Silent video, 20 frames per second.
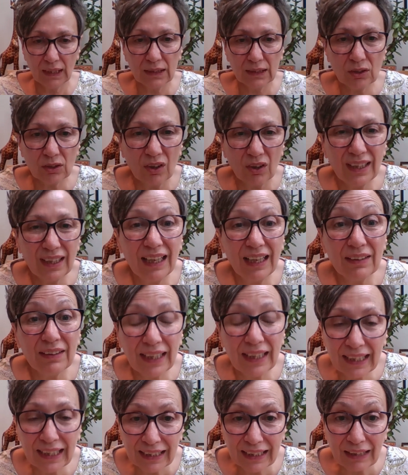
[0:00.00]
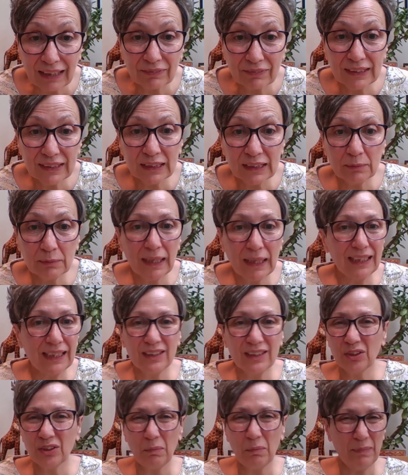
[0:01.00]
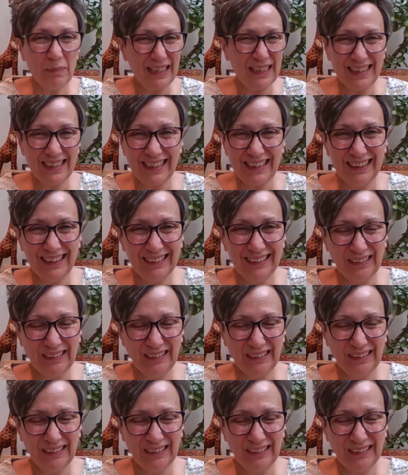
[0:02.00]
got like a lavender smell. It's not minty.